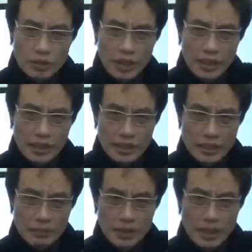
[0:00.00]
try to disguise
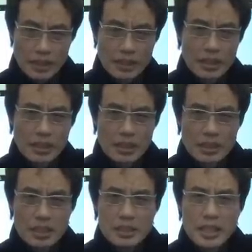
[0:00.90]
the fact that these women
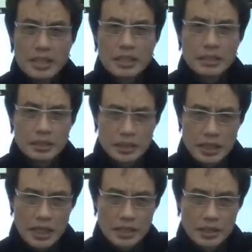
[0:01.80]
did suffer under the
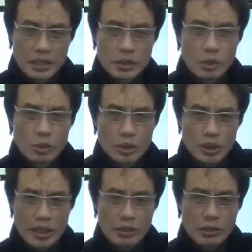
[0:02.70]
conditions of the
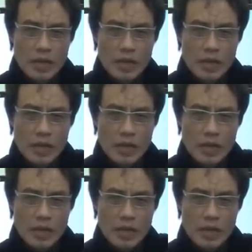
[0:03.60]
Chosun era,